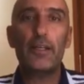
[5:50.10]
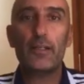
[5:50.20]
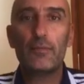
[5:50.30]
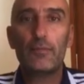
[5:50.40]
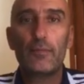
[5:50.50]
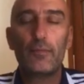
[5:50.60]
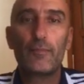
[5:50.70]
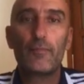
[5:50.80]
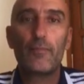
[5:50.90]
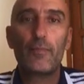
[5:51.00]
air.
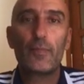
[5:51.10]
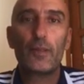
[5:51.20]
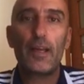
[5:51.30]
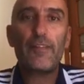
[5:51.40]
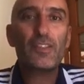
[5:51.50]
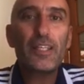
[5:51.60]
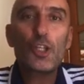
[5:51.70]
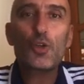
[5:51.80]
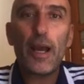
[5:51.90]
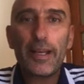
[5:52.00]
I've seen
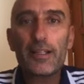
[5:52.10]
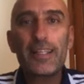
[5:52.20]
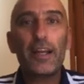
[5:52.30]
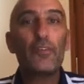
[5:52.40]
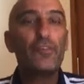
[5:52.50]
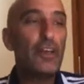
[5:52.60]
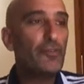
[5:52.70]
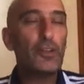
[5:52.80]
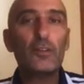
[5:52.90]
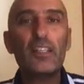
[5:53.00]
strikers that have
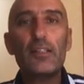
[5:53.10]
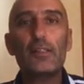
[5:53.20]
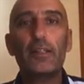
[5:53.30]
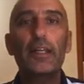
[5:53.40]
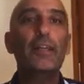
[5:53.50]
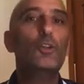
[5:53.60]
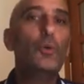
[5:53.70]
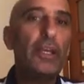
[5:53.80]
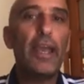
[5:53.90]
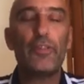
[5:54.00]
difficulties in
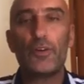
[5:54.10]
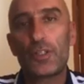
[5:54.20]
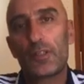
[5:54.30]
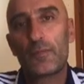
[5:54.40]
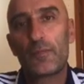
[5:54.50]
doing headers.